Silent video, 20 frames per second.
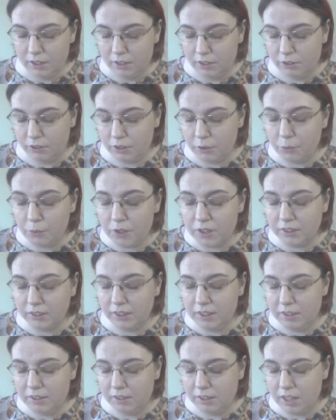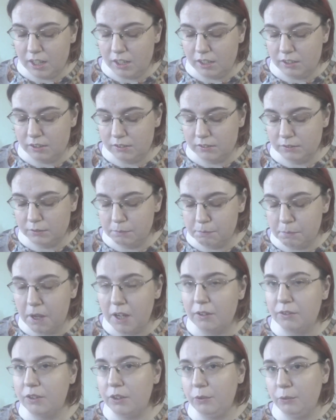So I want to at least get
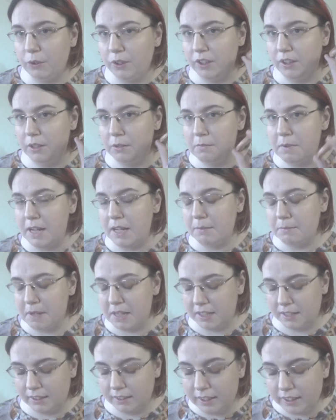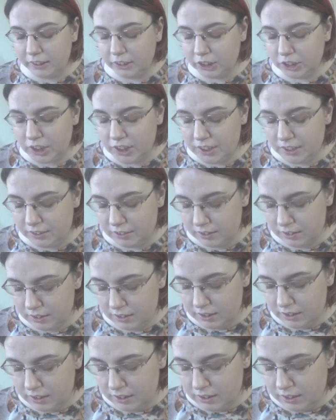possibly one of them out of my collection
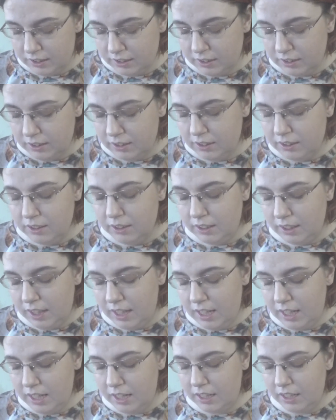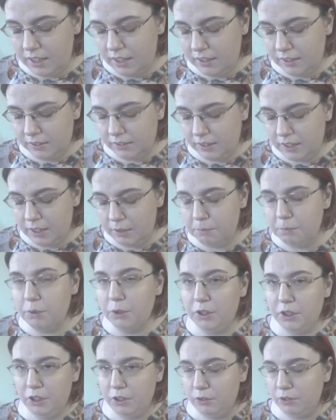and get more
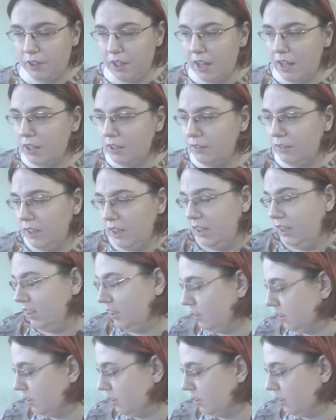use out of it and